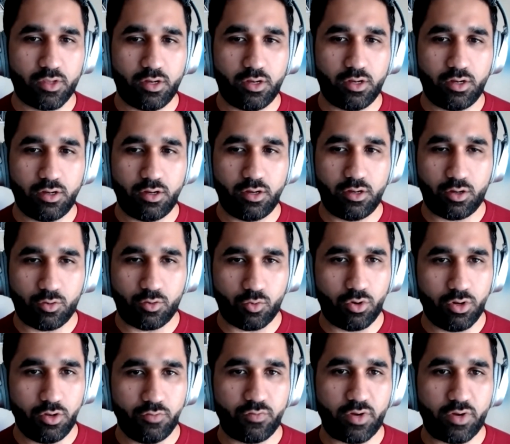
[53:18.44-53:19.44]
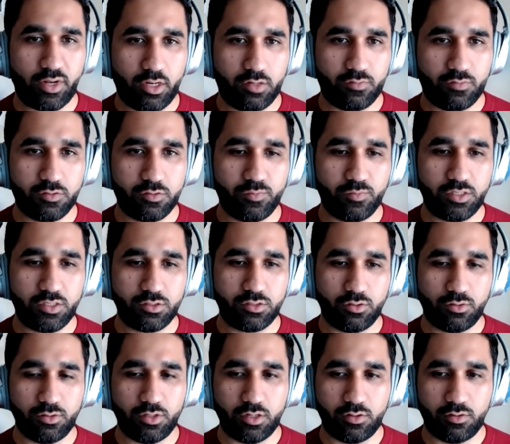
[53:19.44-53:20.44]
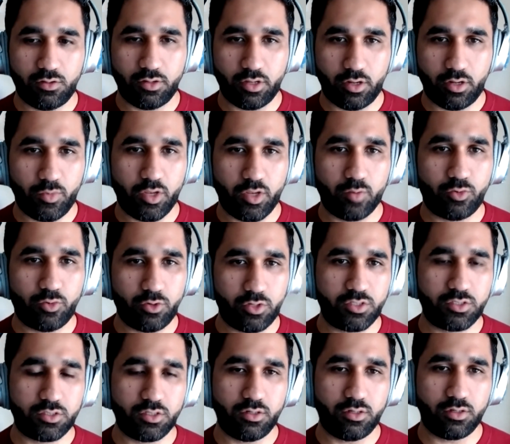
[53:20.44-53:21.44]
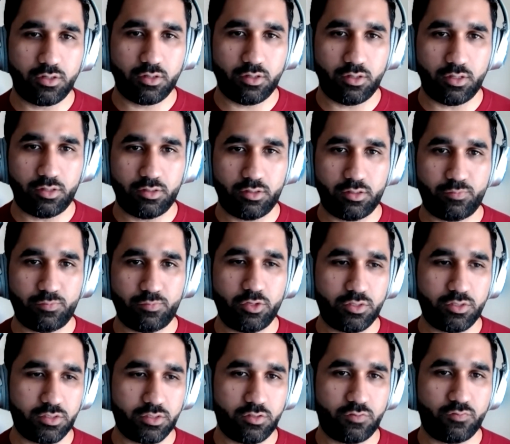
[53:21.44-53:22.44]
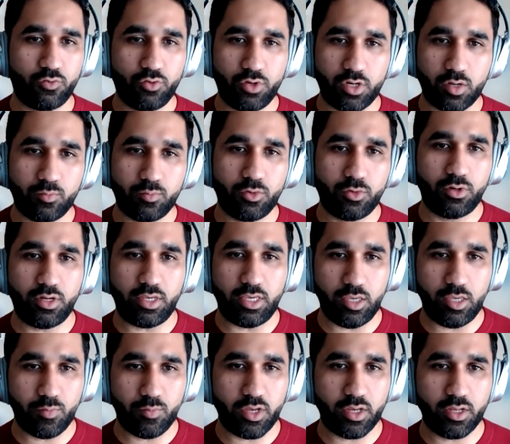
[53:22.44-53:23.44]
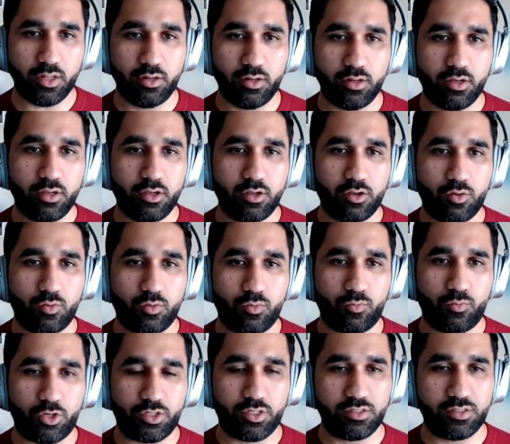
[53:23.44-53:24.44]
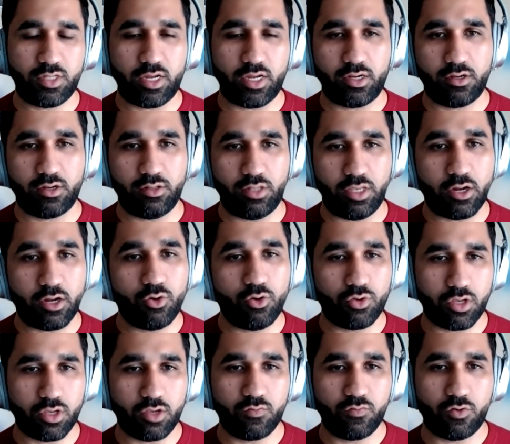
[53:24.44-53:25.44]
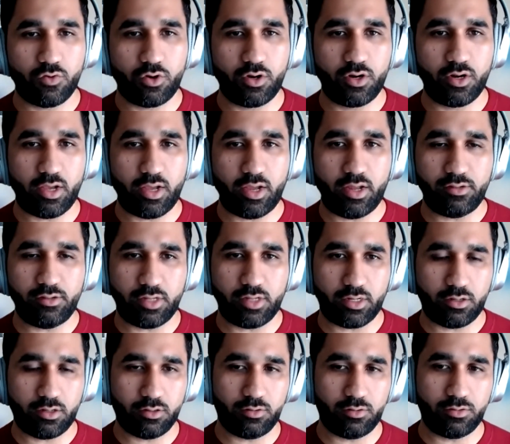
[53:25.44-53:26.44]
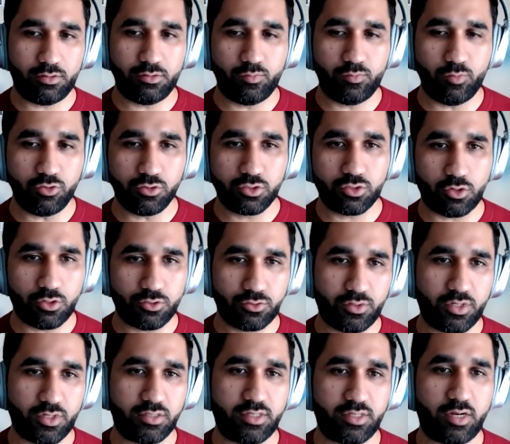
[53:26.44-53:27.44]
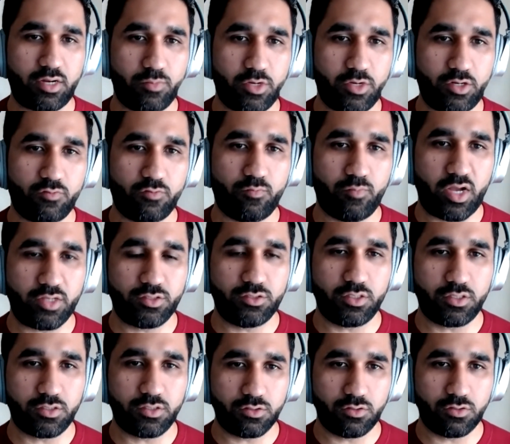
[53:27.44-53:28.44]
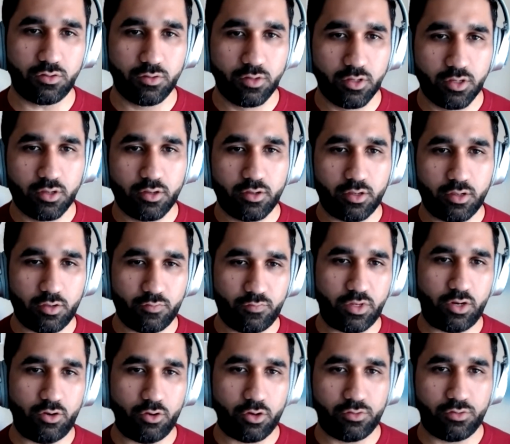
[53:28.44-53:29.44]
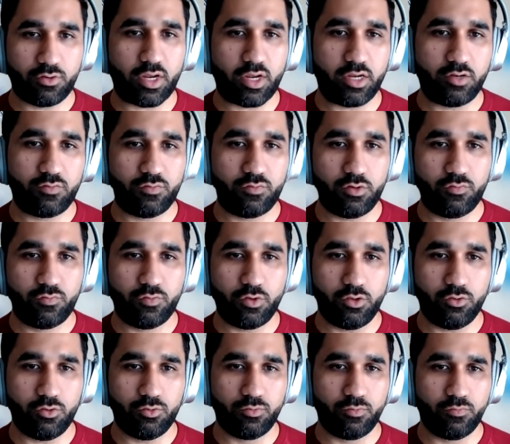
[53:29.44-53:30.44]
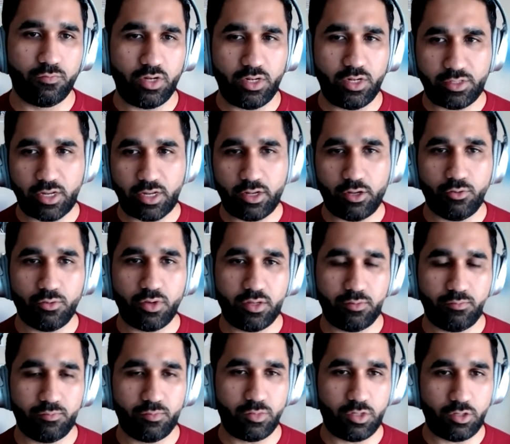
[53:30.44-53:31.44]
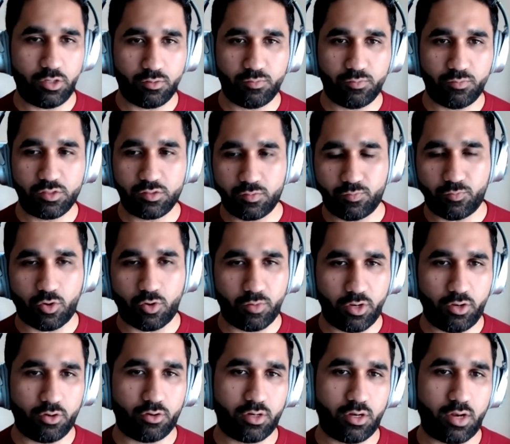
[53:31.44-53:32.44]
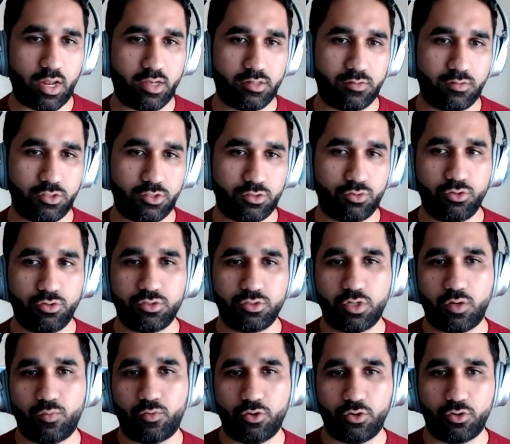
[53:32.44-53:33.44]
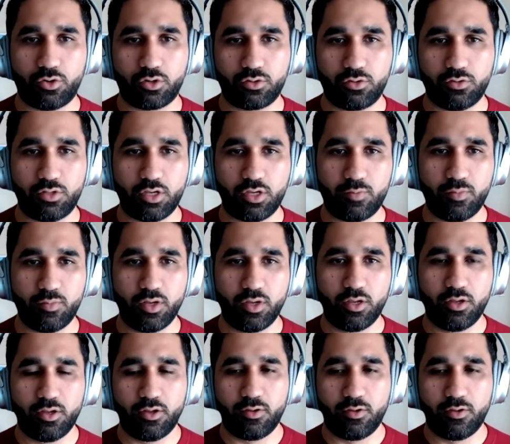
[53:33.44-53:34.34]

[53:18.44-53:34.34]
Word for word: uh, a qualified lead, which means you there there'll be a person, uh, person's phone number, email, what is that they are looking for, and that Boost also does that bit of matching. So if they're not the right fit for you, we'll tell you, hey, you know, it's probably not a match. Do you still want to talk to them?